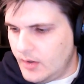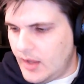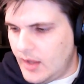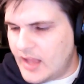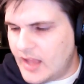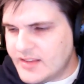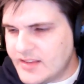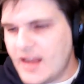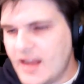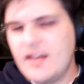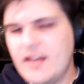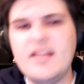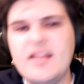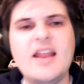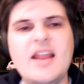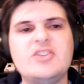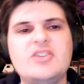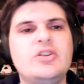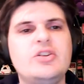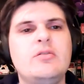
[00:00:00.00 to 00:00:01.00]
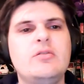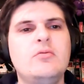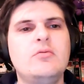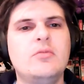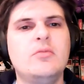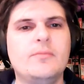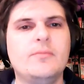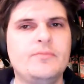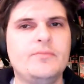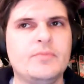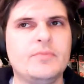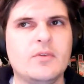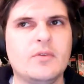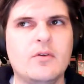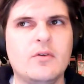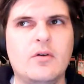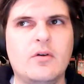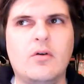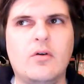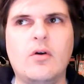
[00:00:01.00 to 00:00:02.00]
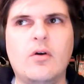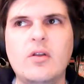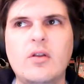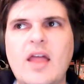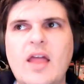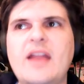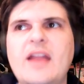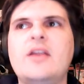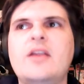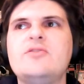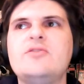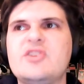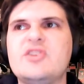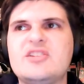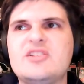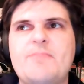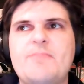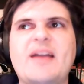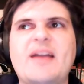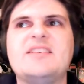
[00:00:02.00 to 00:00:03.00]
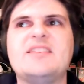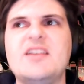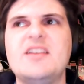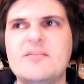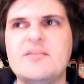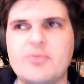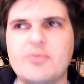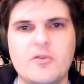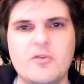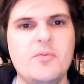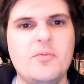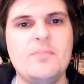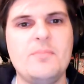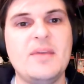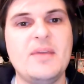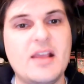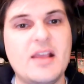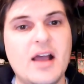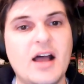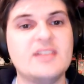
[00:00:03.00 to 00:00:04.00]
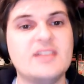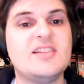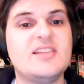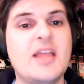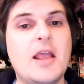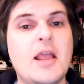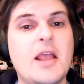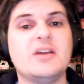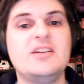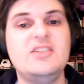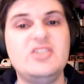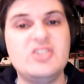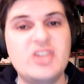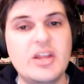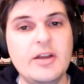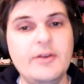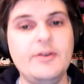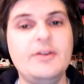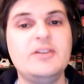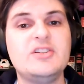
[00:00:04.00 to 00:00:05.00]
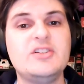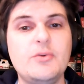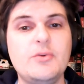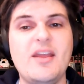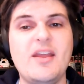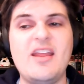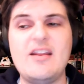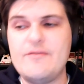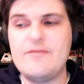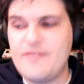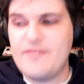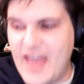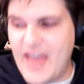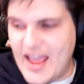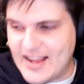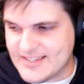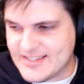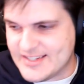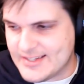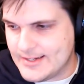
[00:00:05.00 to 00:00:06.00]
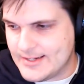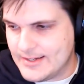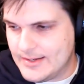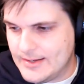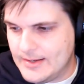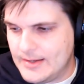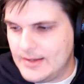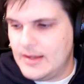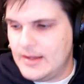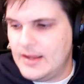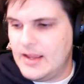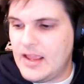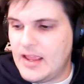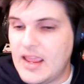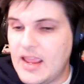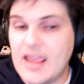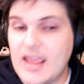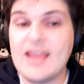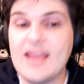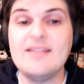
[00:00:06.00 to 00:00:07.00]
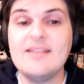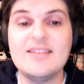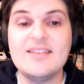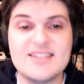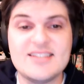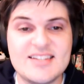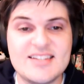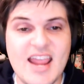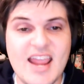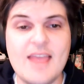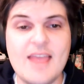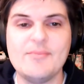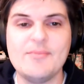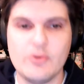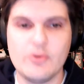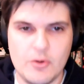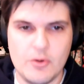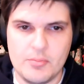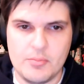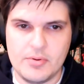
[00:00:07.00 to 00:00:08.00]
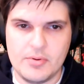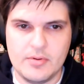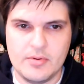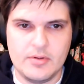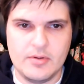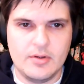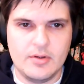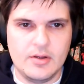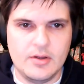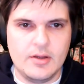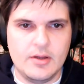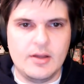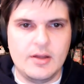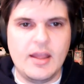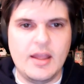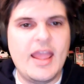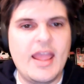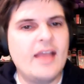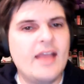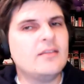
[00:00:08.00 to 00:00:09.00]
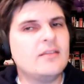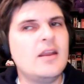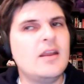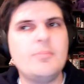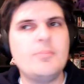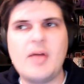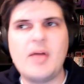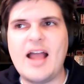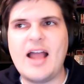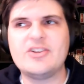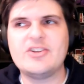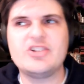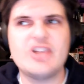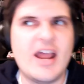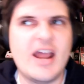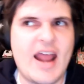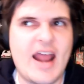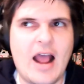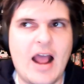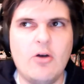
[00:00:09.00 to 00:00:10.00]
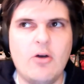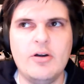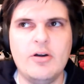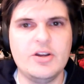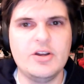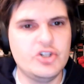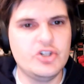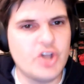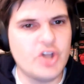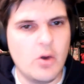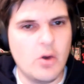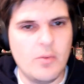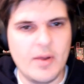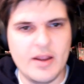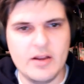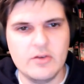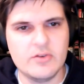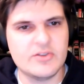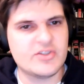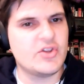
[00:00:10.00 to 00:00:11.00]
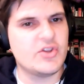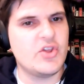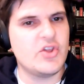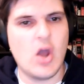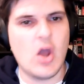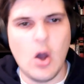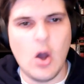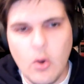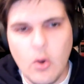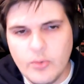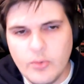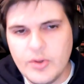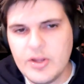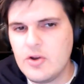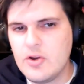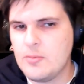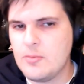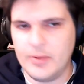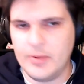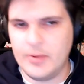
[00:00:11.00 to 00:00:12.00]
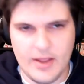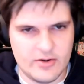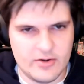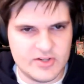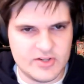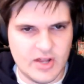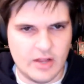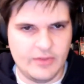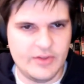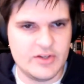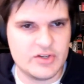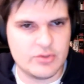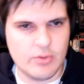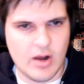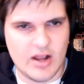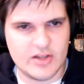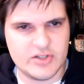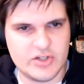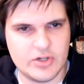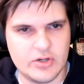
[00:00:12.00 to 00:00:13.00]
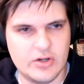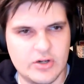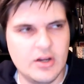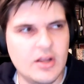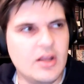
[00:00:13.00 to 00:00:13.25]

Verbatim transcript: At the end of the day, too, Orlando's expecting improvement because they are continuing to invest in the same group. Anthony Black, Jett Howard, and Joe Ingles are the only new players on this roster.